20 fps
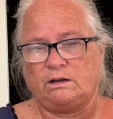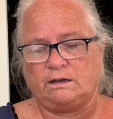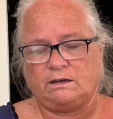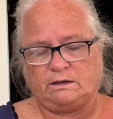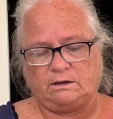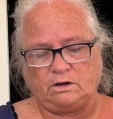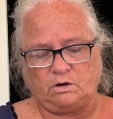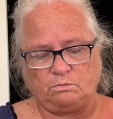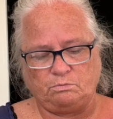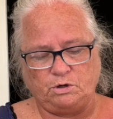
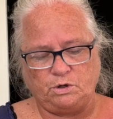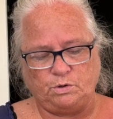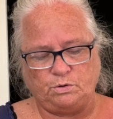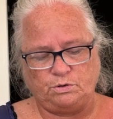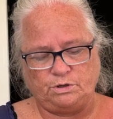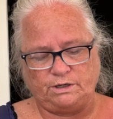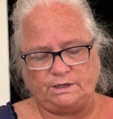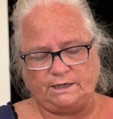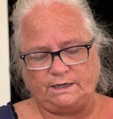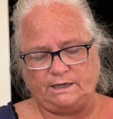
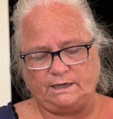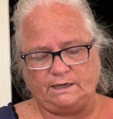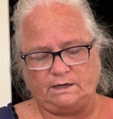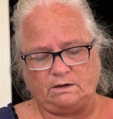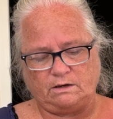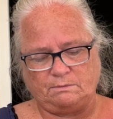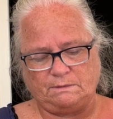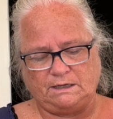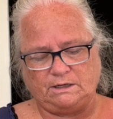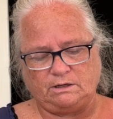community,
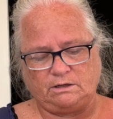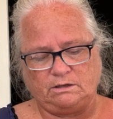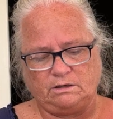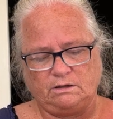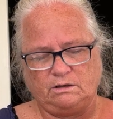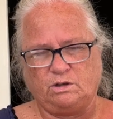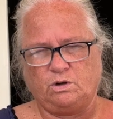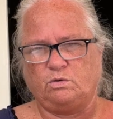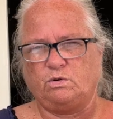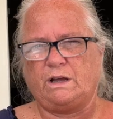I mean
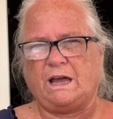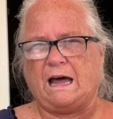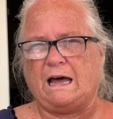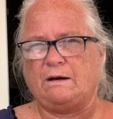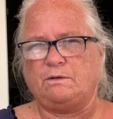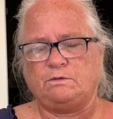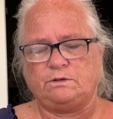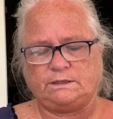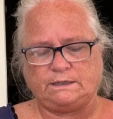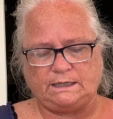the whole
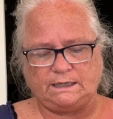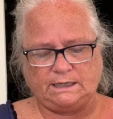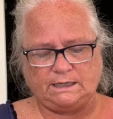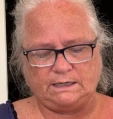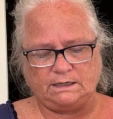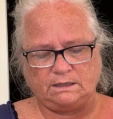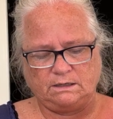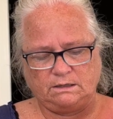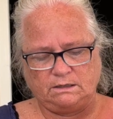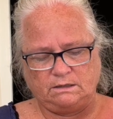county,
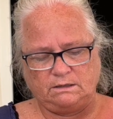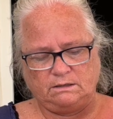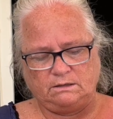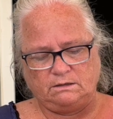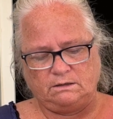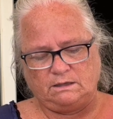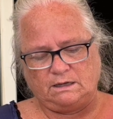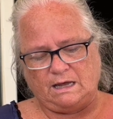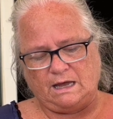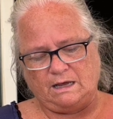
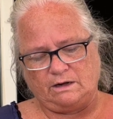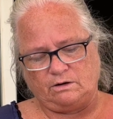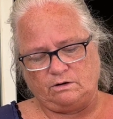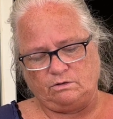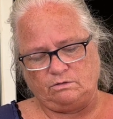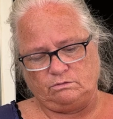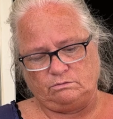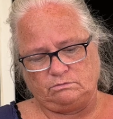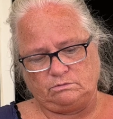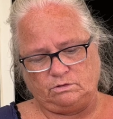I don't
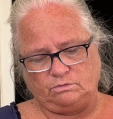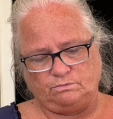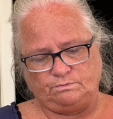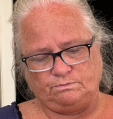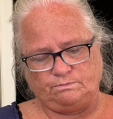know. Oh.